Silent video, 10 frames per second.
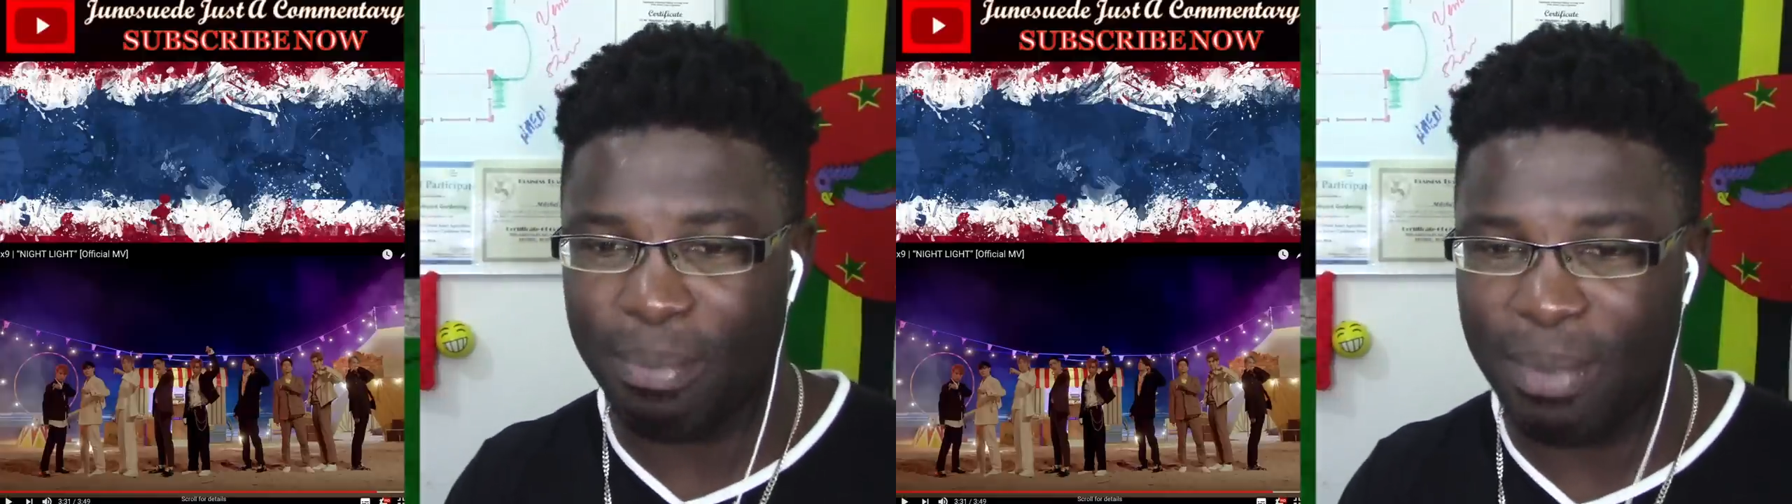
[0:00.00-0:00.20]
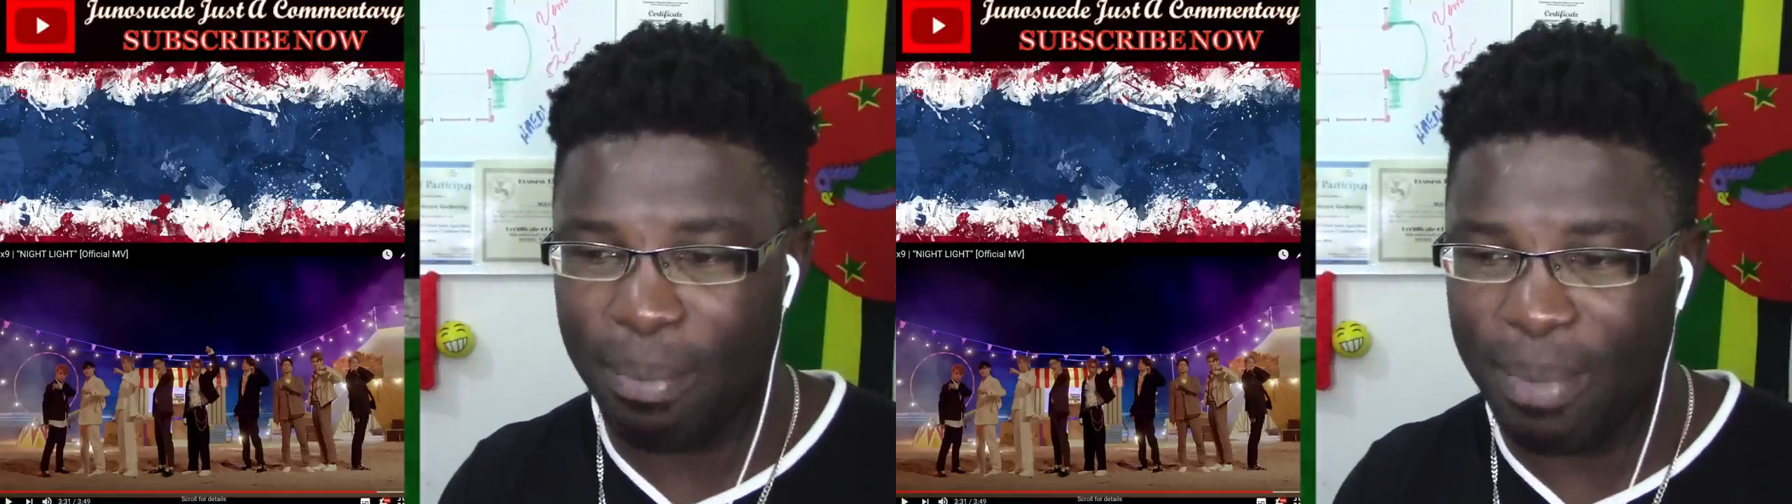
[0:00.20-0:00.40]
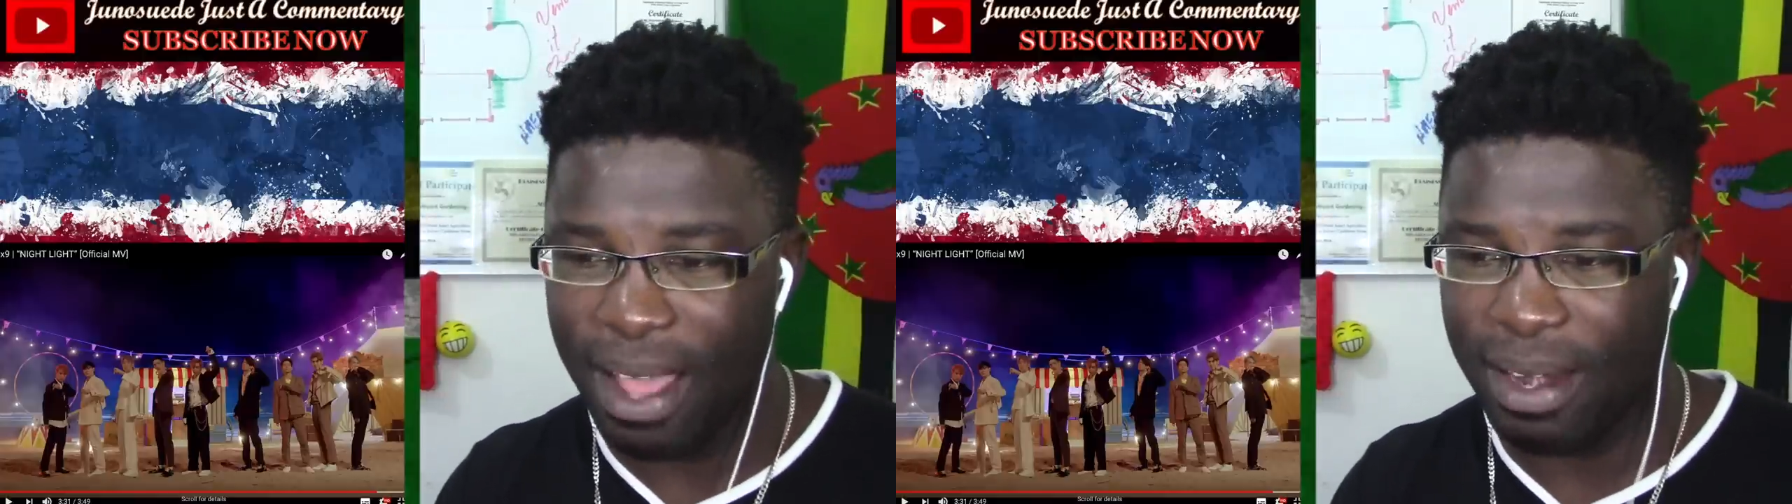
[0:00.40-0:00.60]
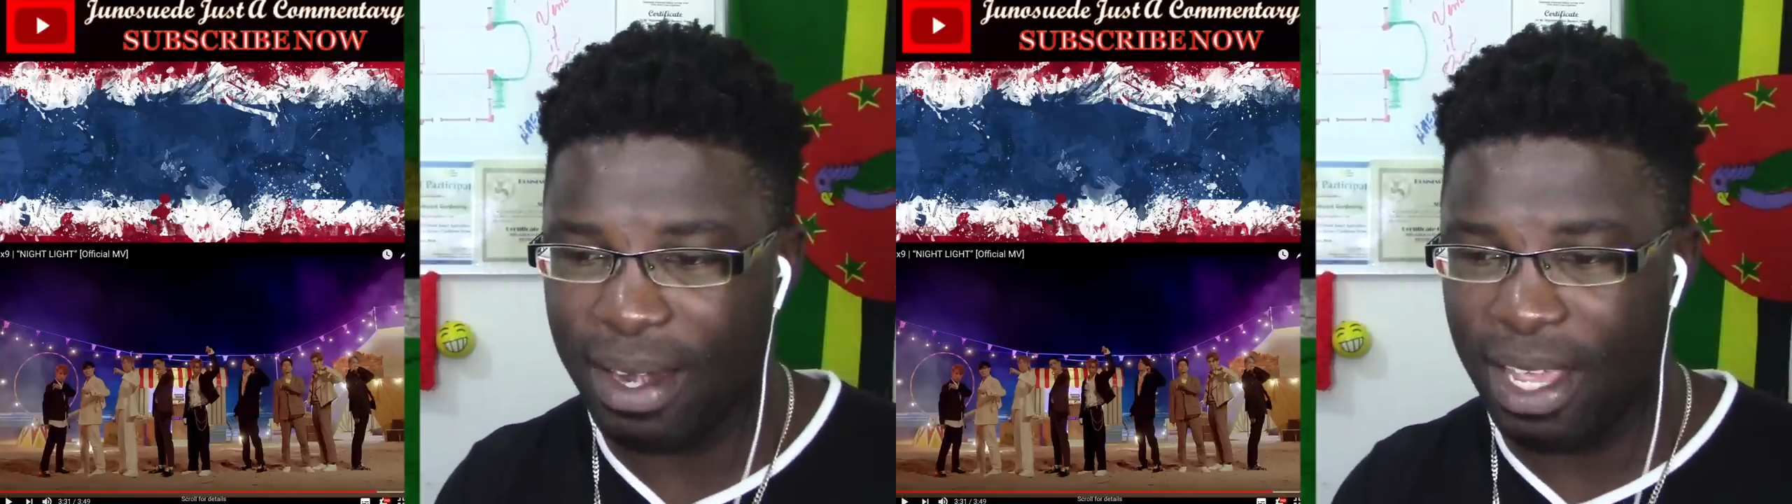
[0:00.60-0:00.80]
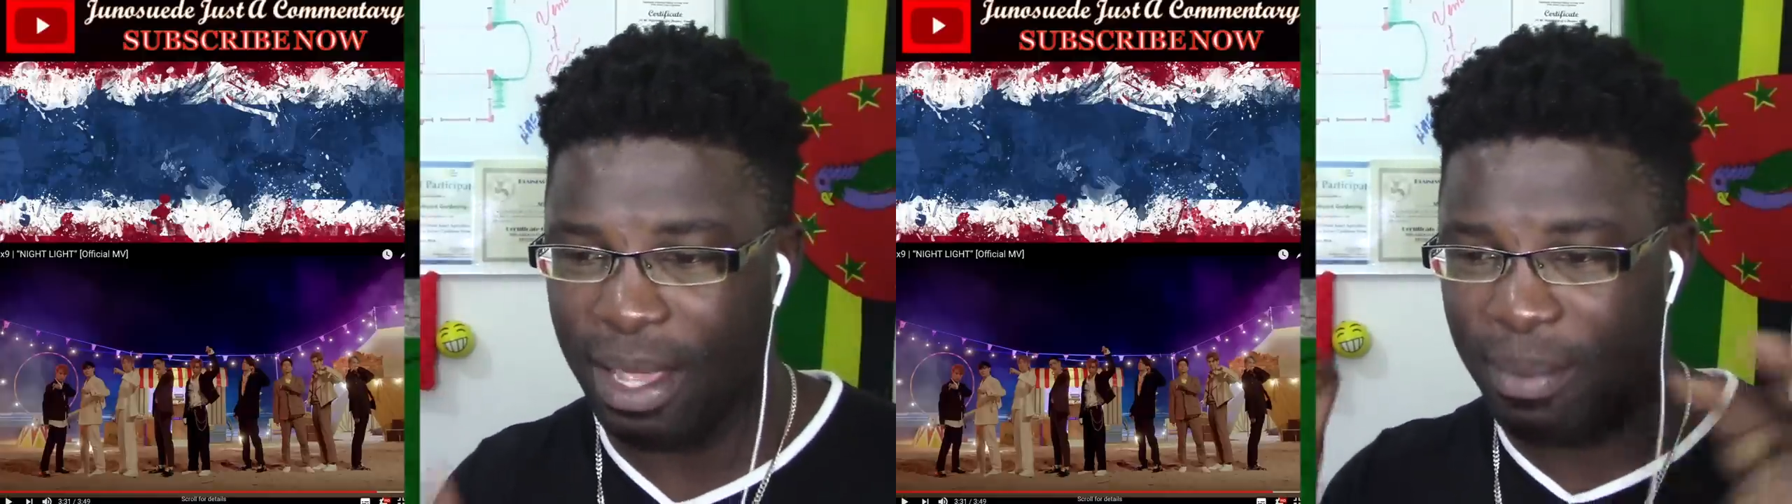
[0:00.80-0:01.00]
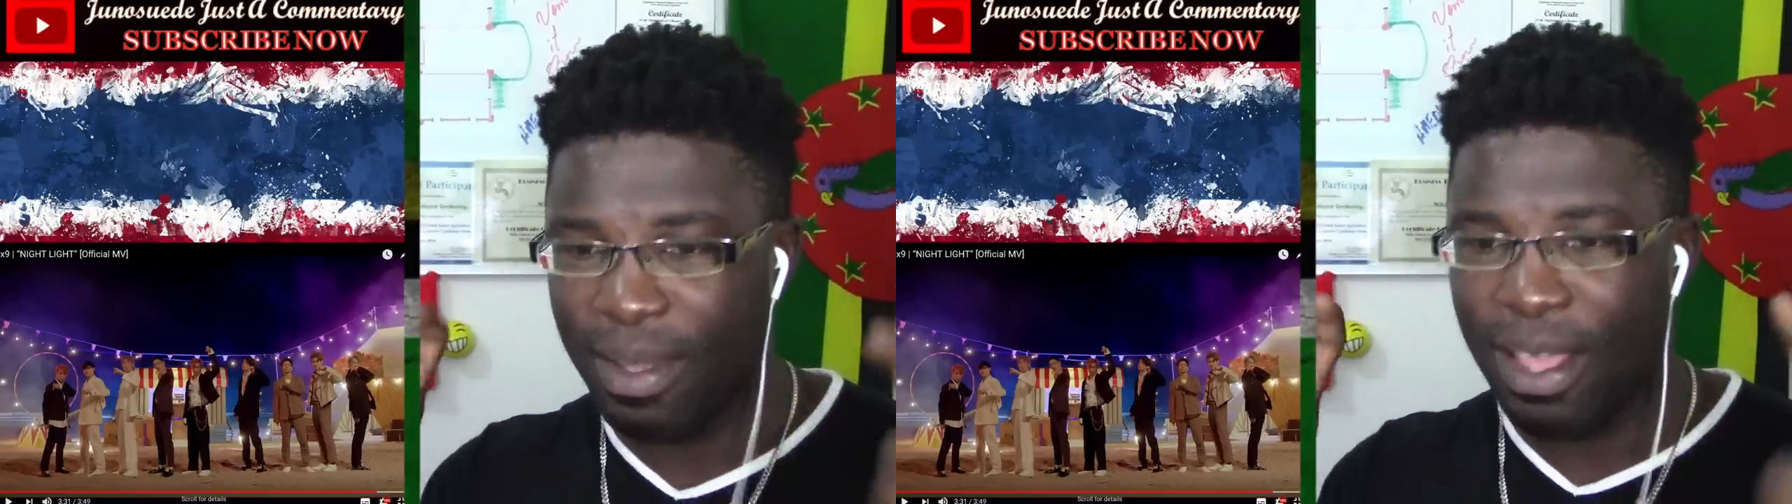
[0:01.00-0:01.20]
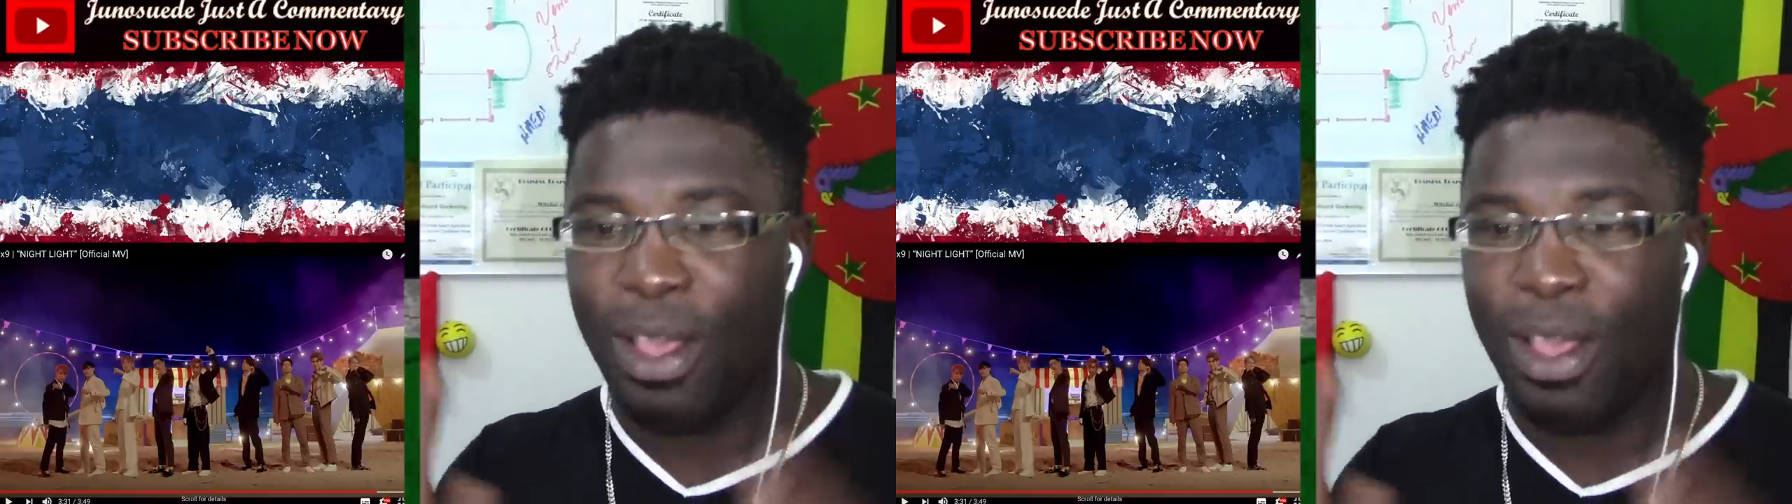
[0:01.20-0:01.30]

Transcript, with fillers: the band name.